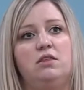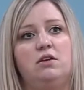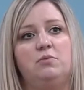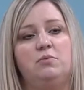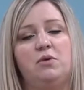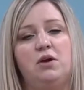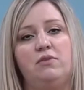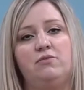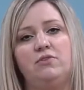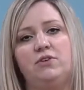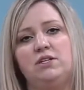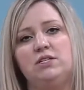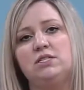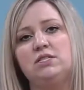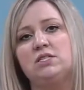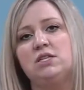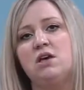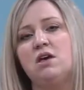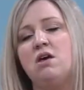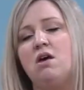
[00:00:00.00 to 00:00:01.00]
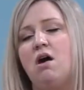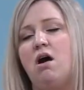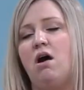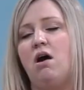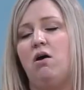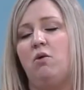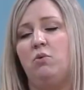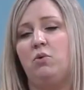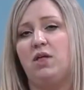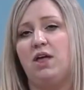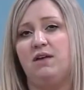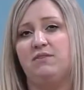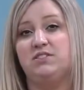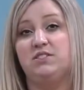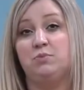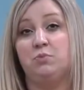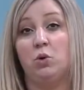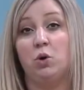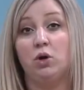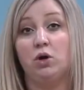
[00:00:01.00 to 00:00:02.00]
their preference, we'll have
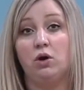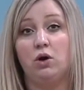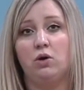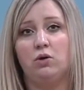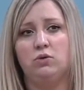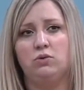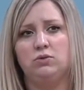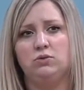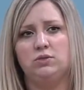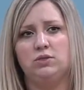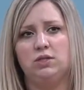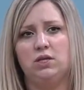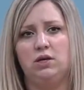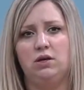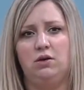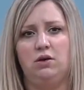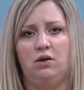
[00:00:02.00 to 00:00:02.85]
support hose,